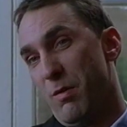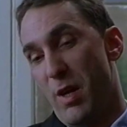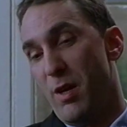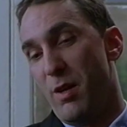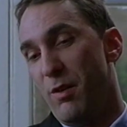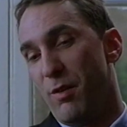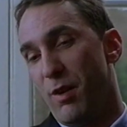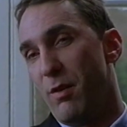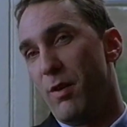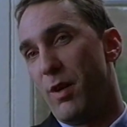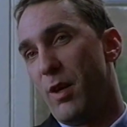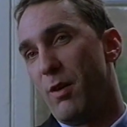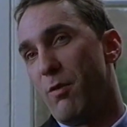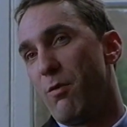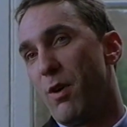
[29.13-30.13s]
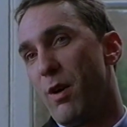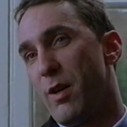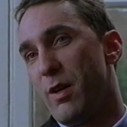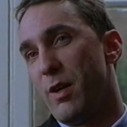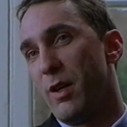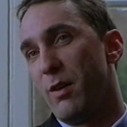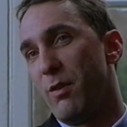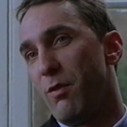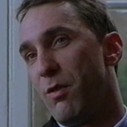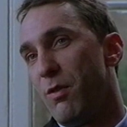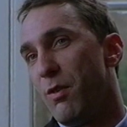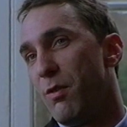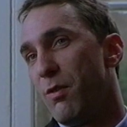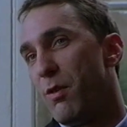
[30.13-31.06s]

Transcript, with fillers: in his own handwriting to,